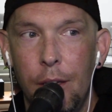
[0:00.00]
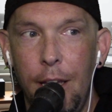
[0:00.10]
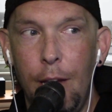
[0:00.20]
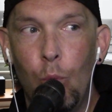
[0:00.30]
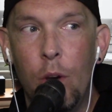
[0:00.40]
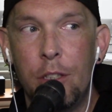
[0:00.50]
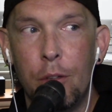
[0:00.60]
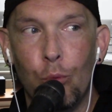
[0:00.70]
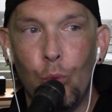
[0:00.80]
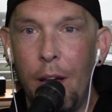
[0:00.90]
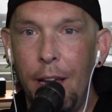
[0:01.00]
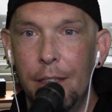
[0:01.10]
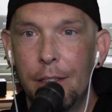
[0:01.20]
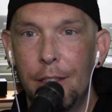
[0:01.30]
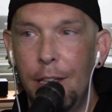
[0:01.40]
It wasn't right
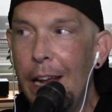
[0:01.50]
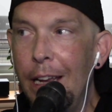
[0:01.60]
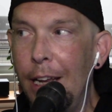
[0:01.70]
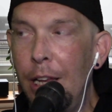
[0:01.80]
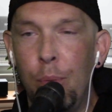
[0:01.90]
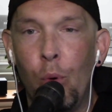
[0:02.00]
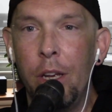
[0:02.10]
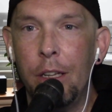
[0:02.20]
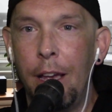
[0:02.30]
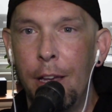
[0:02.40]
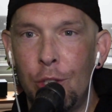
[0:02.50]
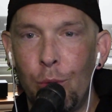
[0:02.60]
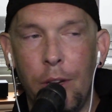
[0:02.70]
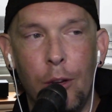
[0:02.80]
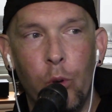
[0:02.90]
at any point in
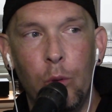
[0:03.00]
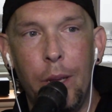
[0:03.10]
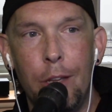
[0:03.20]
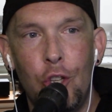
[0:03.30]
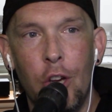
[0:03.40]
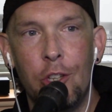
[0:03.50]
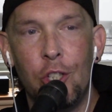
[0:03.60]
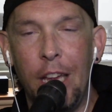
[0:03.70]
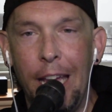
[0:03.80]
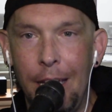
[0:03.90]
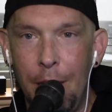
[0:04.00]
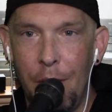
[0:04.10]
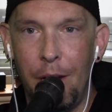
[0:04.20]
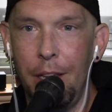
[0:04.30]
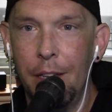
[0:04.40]
history when we judged
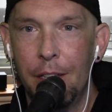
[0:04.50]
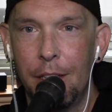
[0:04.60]
anybody